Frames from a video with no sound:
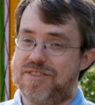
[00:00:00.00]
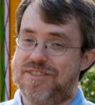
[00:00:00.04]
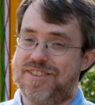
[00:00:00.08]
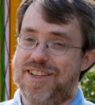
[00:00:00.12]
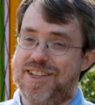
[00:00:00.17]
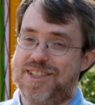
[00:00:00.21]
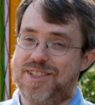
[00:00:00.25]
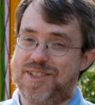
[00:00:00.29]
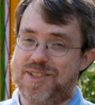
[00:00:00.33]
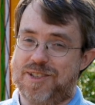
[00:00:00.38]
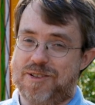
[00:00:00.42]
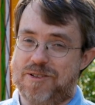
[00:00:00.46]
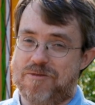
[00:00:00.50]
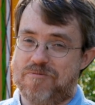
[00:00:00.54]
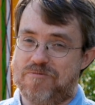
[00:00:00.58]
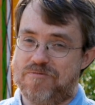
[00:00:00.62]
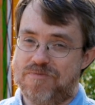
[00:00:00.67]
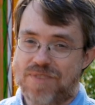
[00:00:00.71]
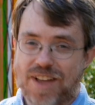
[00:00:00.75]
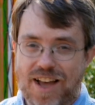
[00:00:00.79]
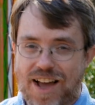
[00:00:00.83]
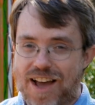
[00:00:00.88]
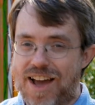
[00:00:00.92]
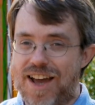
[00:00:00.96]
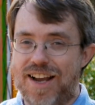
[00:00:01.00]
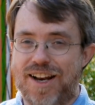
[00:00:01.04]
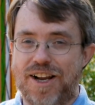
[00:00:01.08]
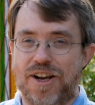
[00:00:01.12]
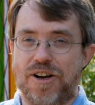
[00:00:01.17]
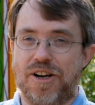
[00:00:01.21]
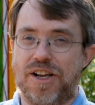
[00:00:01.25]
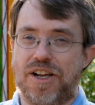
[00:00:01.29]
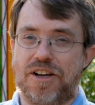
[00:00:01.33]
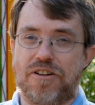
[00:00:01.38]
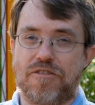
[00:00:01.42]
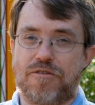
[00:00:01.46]
That's a hot
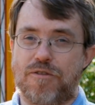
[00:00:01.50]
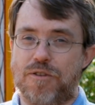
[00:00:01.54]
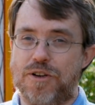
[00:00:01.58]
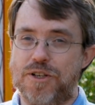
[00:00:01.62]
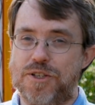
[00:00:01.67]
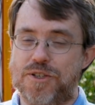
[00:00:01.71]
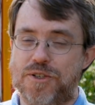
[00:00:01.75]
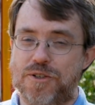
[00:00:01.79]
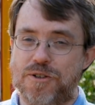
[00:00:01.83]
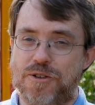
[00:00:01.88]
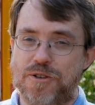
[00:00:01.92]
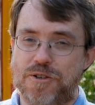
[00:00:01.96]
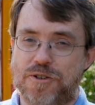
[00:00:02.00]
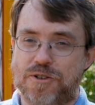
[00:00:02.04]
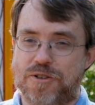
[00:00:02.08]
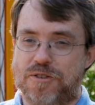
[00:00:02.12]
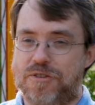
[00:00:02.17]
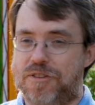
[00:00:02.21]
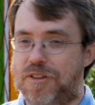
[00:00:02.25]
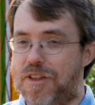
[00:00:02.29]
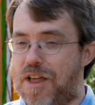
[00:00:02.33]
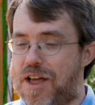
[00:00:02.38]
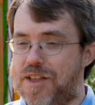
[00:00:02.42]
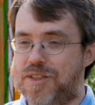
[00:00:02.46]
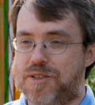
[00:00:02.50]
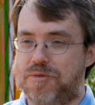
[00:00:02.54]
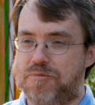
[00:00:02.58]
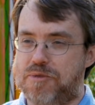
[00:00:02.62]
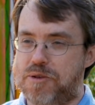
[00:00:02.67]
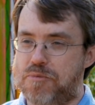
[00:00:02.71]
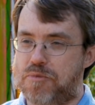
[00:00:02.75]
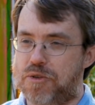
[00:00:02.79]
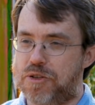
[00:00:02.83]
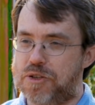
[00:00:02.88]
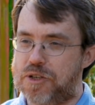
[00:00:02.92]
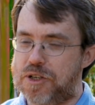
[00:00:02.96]
area of research. Lots of
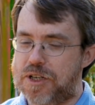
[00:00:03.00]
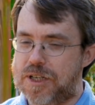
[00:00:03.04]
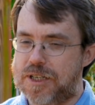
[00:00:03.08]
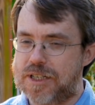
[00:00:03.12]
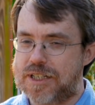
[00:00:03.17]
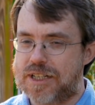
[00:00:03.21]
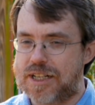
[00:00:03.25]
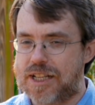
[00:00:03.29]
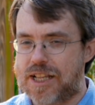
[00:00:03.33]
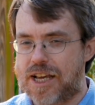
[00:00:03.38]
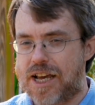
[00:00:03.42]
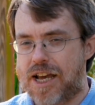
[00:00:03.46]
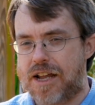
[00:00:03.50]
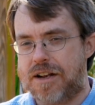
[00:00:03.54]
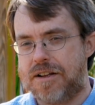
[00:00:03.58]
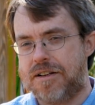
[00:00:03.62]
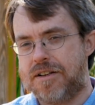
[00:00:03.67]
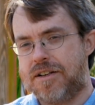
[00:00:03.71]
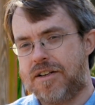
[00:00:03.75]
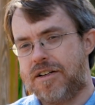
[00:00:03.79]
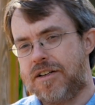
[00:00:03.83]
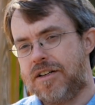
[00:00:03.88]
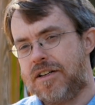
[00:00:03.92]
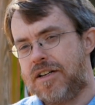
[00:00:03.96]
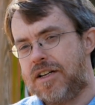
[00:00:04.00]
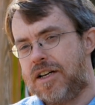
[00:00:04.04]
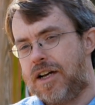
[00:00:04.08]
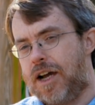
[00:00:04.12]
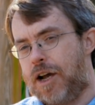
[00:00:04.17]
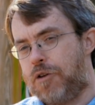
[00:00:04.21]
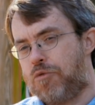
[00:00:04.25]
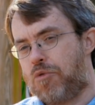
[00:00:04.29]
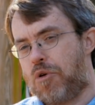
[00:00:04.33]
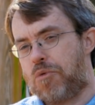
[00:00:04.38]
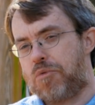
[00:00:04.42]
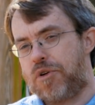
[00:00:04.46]
people looking into that.
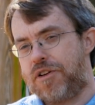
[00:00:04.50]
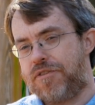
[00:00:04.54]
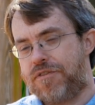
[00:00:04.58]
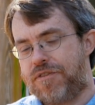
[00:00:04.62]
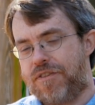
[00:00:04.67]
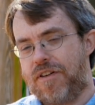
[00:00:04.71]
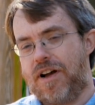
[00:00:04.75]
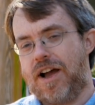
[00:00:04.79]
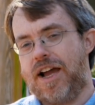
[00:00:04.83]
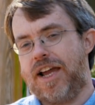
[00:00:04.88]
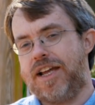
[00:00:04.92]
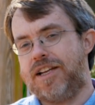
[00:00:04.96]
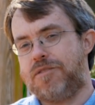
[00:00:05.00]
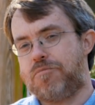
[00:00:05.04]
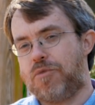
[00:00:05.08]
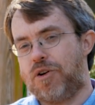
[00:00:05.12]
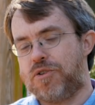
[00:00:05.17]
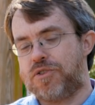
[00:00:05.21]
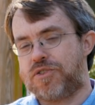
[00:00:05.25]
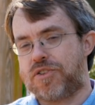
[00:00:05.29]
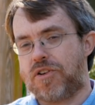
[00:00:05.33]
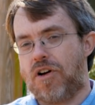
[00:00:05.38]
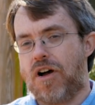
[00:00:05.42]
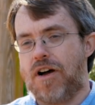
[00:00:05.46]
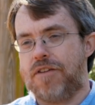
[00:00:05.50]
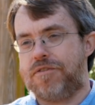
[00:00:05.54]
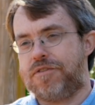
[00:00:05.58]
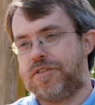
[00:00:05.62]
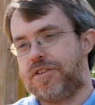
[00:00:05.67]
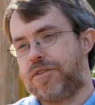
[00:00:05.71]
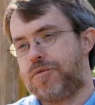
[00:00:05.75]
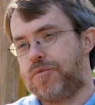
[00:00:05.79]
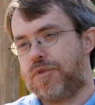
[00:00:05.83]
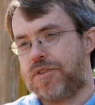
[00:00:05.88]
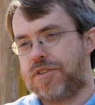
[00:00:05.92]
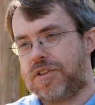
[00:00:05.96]
And what we find most
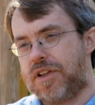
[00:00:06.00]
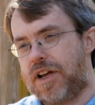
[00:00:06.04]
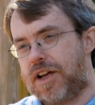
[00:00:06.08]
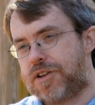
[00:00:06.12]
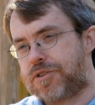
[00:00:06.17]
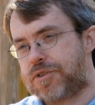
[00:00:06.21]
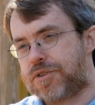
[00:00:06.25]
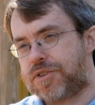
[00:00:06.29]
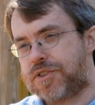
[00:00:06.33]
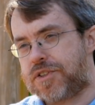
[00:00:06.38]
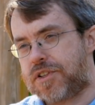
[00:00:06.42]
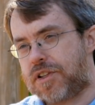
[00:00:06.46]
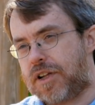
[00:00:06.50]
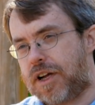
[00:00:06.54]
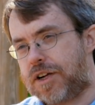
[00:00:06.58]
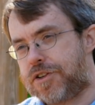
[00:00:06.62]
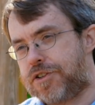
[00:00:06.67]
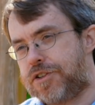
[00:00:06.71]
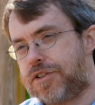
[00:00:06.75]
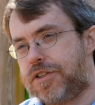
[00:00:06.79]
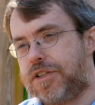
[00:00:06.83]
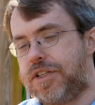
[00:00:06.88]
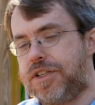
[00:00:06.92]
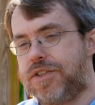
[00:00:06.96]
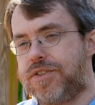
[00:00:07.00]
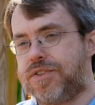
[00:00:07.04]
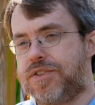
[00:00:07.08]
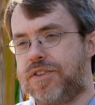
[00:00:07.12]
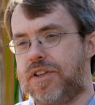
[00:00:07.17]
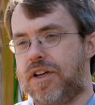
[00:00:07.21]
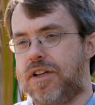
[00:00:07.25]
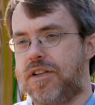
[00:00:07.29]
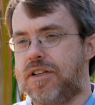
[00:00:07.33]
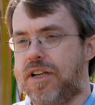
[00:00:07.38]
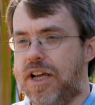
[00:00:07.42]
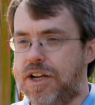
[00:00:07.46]
often with natural selection is
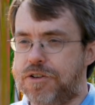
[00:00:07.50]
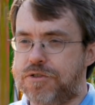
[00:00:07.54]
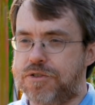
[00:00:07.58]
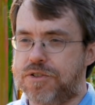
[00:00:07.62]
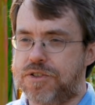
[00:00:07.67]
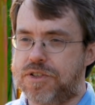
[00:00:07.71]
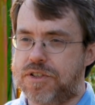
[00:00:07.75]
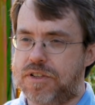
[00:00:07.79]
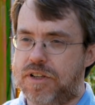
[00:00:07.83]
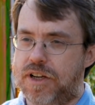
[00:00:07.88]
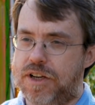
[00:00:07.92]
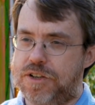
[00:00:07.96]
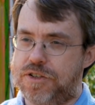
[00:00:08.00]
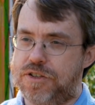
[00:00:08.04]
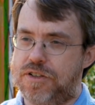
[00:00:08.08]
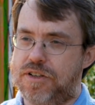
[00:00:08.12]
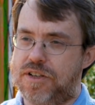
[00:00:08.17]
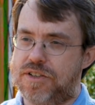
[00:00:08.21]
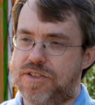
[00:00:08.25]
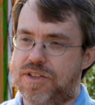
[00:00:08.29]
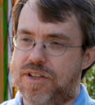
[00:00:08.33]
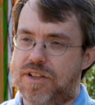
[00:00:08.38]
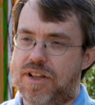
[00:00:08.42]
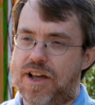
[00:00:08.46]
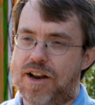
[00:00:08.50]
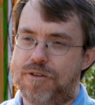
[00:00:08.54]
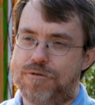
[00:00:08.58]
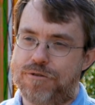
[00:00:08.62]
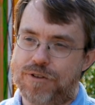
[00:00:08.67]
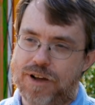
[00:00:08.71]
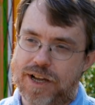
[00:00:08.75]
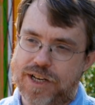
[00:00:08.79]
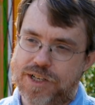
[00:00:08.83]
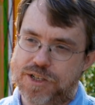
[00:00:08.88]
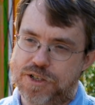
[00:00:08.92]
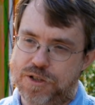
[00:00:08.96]
that natural selection does a lot of
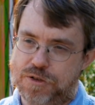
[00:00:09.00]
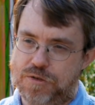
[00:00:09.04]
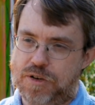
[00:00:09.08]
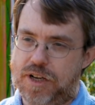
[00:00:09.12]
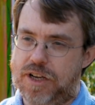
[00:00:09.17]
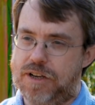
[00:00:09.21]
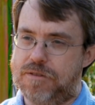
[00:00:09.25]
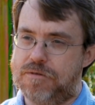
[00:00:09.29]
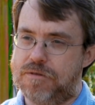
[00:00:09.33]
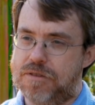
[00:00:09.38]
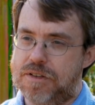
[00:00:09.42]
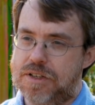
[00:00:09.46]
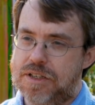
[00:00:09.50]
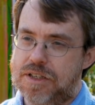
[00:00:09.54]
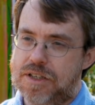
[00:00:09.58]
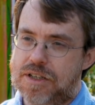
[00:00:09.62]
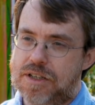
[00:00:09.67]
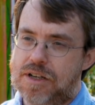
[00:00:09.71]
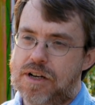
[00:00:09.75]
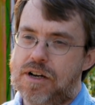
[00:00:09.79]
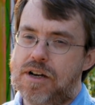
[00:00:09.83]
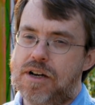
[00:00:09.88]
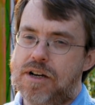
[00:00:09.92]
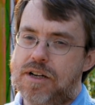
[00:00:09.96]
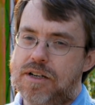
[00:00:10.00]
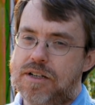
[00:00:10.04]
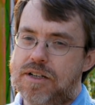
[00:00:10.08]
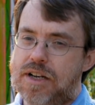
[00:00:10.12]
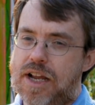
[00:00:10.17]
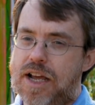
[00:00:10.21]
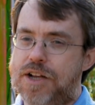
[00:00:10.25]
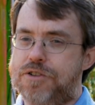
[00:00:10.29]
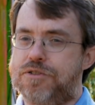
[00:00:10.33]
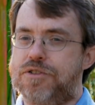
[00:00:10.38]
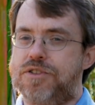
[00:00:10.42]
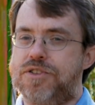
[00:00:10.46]
fine-tuning.
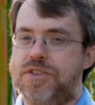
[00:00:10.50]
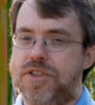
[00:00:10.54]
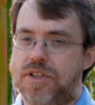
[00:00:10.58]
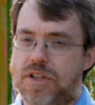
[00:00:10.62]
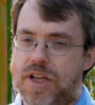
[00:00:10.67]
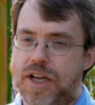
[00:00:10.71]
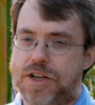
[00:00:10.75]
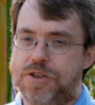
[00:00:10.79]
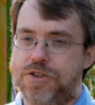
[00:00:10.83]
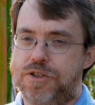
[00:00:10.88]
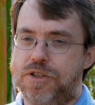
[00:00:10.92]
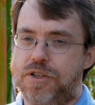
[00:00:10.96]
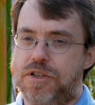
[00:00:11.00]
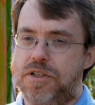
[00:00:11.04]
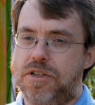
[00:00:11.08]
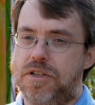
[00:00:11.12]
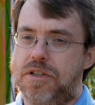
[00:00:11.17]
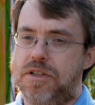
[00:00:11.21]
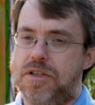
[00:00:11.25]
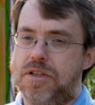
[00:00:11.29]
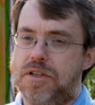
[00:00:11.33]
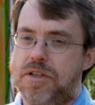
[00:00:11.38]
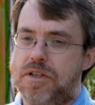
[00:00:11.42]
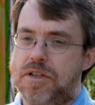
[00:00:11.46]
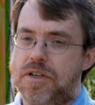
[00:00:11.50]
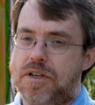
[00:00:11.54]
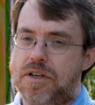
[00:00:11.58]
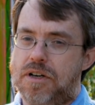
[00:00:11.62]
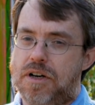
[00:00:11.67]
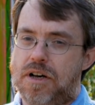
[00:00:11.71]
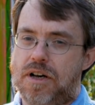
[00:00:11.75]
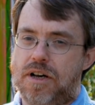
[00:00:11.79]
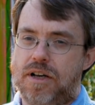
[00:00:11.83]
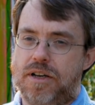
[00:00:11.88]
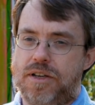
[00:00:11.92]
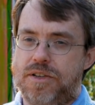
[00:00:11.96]
Natural selection
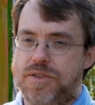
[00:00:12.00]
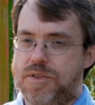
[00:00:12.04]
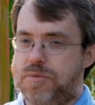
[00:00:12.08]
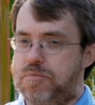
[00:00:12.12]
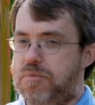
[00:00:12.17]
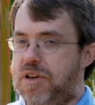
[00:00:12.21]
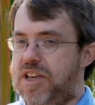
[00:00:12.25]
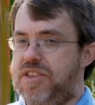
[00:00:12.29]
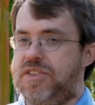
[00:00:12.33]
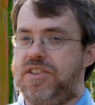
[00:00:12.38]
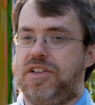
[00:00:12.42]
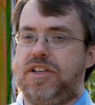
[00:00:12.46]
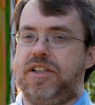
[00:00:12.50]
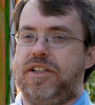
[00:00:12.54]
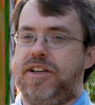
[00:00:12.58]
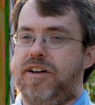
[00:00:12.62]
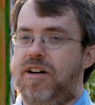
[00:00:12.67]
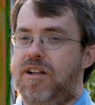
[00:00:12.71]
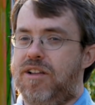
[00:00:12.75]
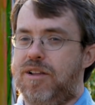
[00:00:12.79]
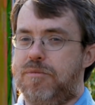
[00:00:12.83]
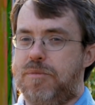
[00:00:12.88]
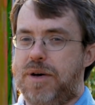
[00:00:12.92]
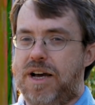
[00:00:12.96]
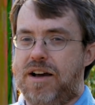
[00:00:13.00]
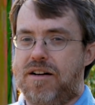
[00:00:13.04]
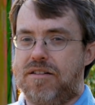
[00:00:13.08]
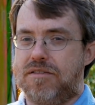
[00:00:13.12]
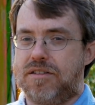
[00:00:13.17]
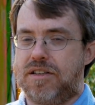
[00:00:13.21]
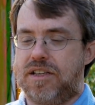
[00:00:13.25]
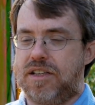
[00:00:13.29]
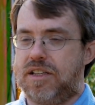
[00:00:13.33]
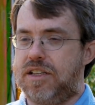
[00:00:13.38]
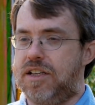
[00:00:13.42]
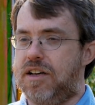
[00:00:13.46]
is basically all
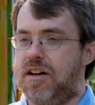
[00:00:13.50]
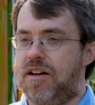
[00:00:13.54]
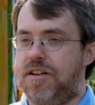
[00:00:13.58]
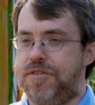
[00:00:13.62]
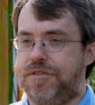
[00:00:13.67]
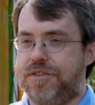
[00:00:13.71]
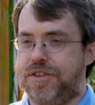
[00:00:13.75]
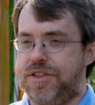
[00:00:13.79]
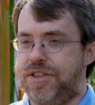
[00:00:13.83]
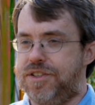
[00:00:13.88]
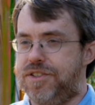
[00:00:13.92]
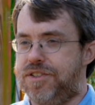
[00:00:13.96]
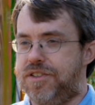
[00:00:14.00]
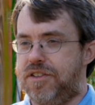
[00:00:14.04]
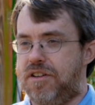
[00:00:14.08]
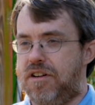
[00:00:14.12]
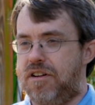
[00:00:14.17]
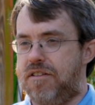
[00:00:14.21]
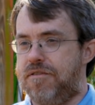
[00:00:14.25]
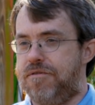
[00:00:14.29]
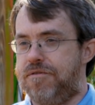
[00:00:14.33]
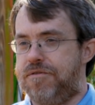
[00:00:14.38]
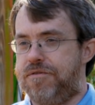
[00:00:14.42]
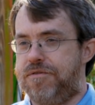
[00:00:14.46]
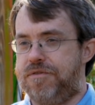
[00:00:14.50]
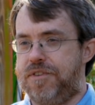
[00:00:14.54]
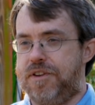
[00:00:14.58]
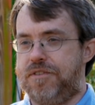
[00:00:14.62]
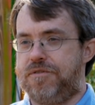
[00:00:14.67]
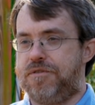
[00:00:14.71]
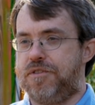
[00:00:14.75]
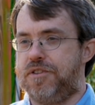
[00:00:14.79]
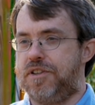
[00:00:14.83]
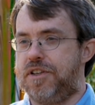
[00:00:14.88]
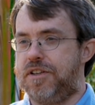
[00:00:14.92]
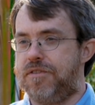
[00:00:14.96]
about killing off things that aren't
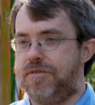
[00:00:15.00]
fit for the